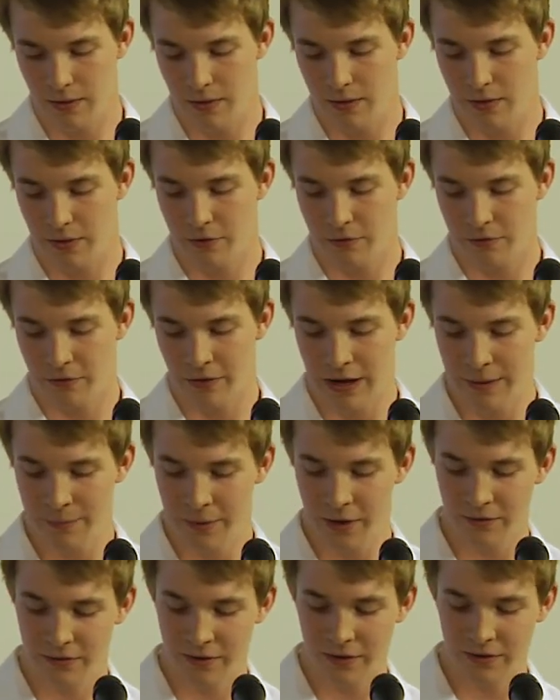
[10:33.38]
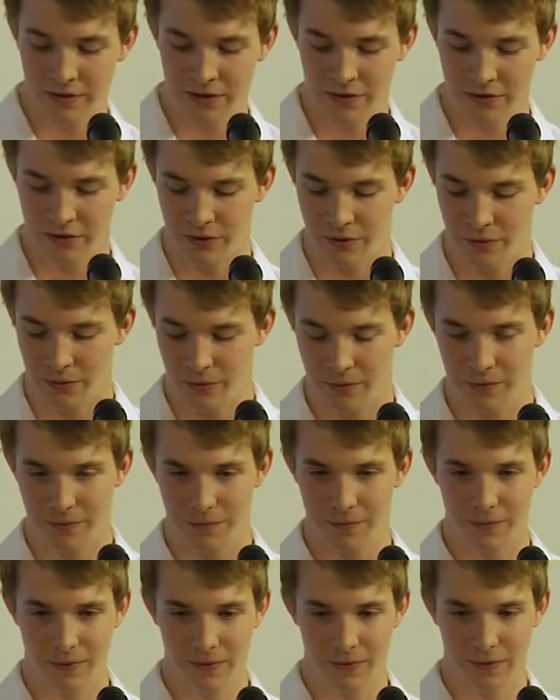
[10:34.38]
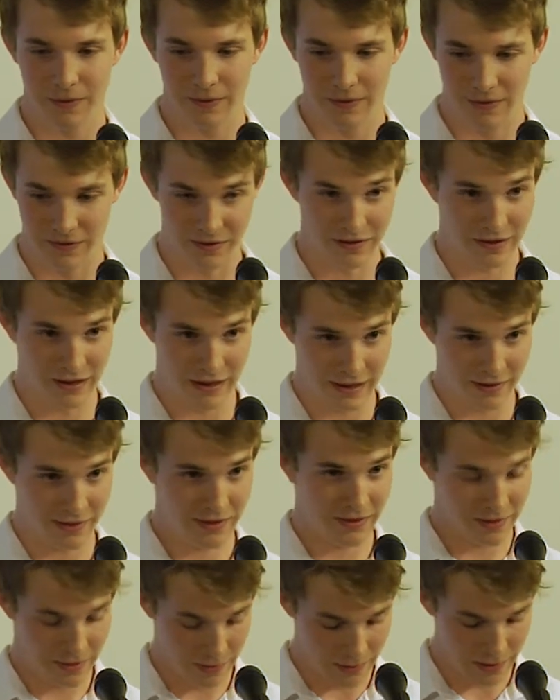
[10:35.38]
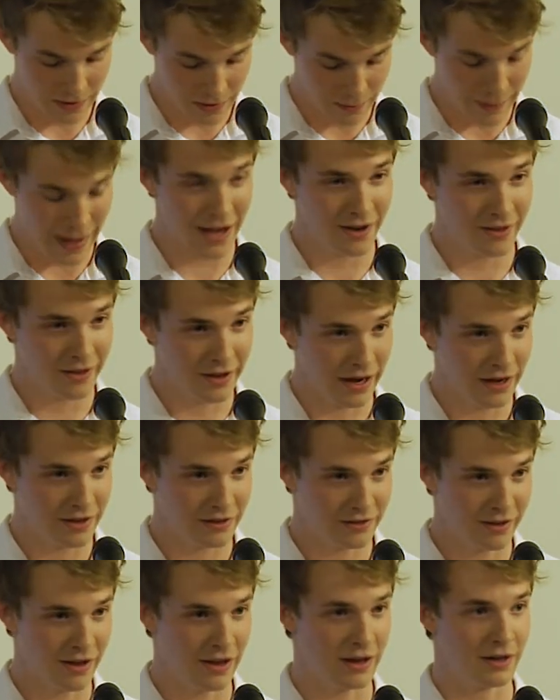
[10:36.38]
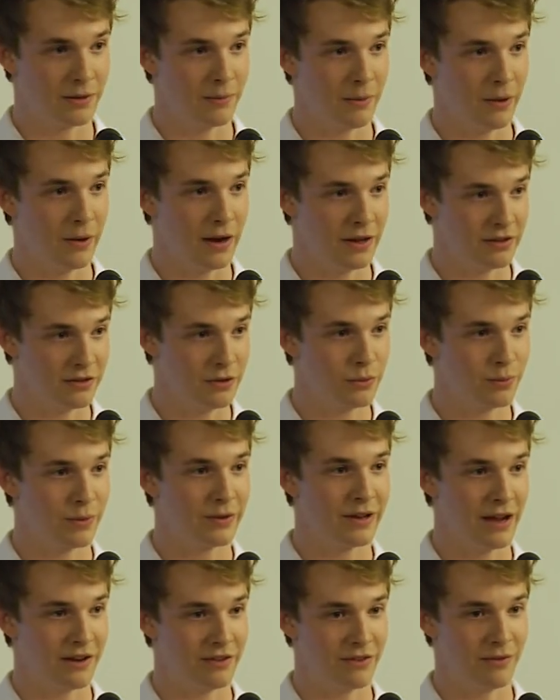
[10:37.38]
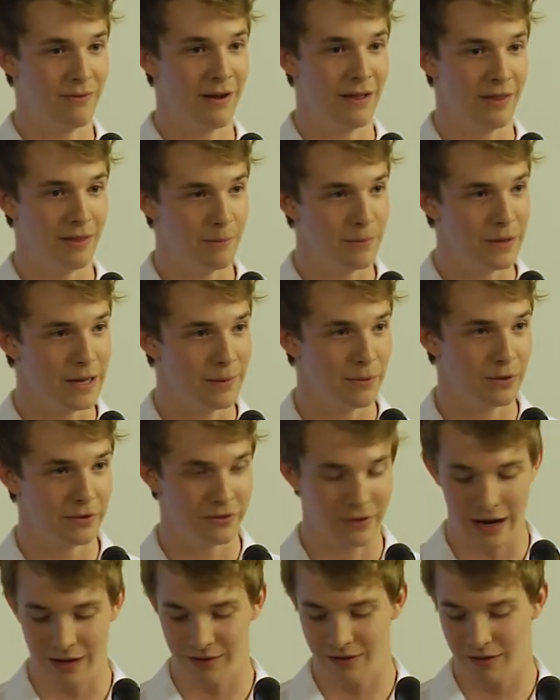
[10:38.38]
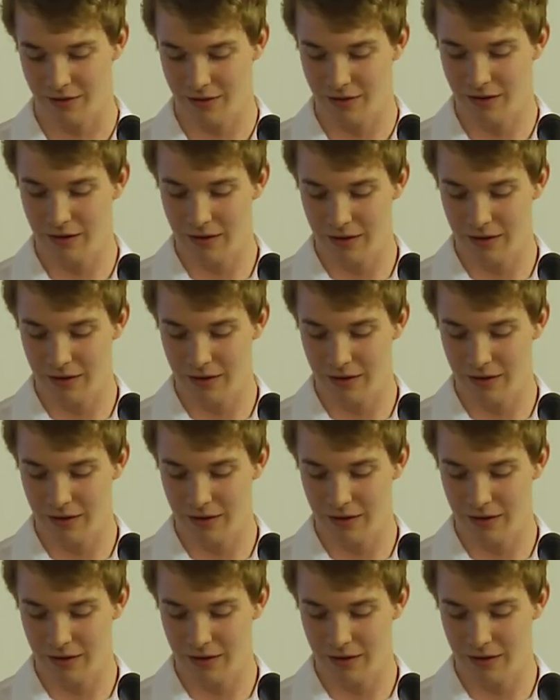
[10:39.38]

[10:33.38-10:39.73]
The framing of this issue in the manner that I just talked about, as youth retention rather than people attraction,